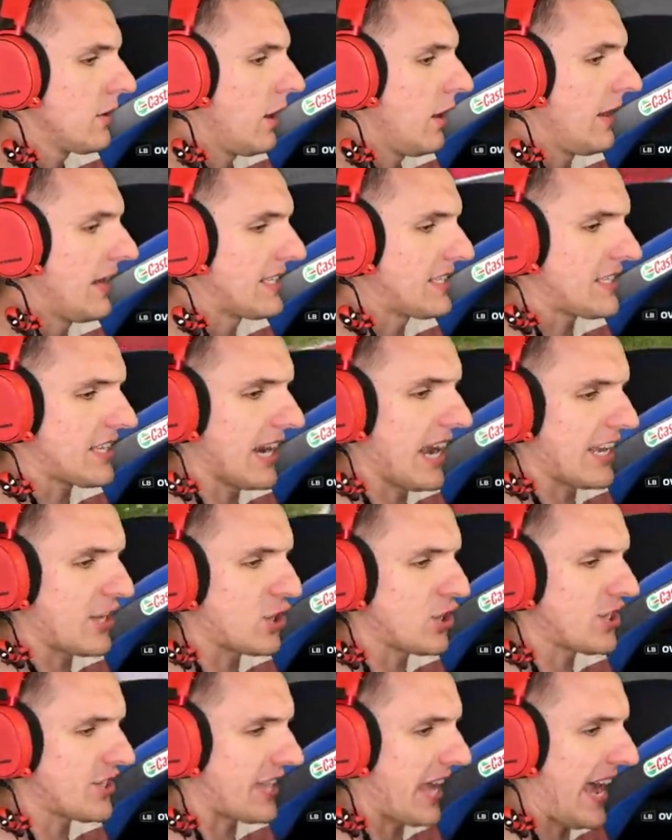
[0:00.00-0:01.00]
Unless, did I
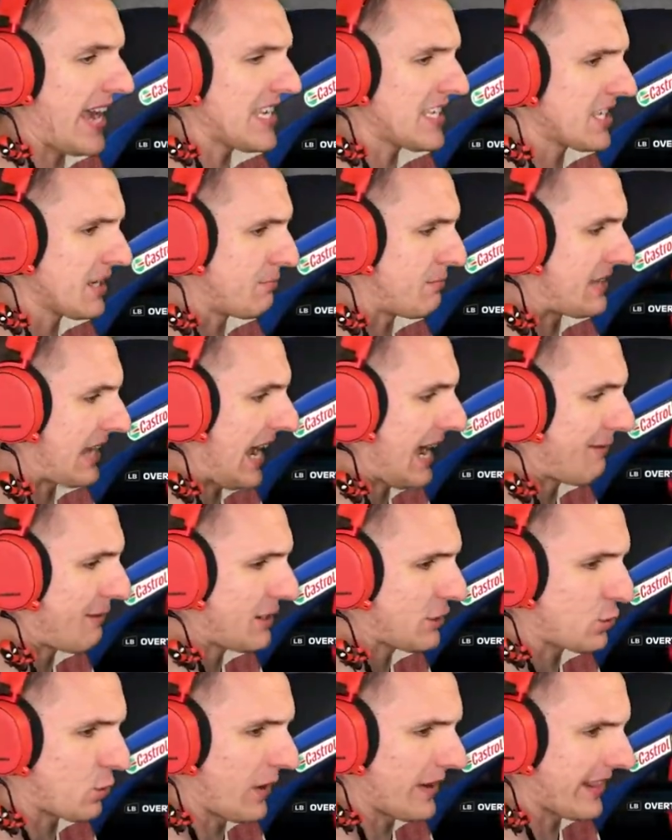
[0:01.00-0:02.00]
just take some
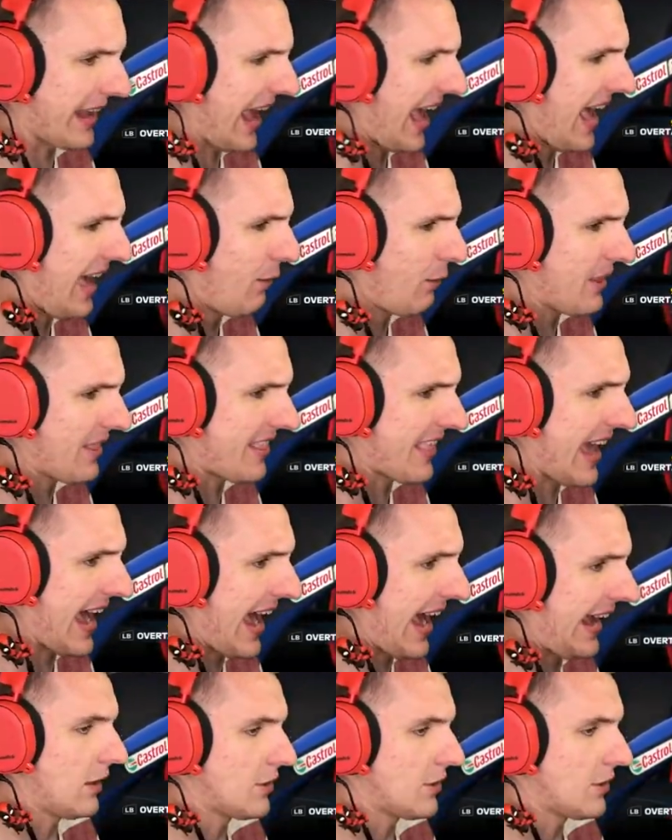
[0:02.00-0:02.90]
damage? What the hell was that?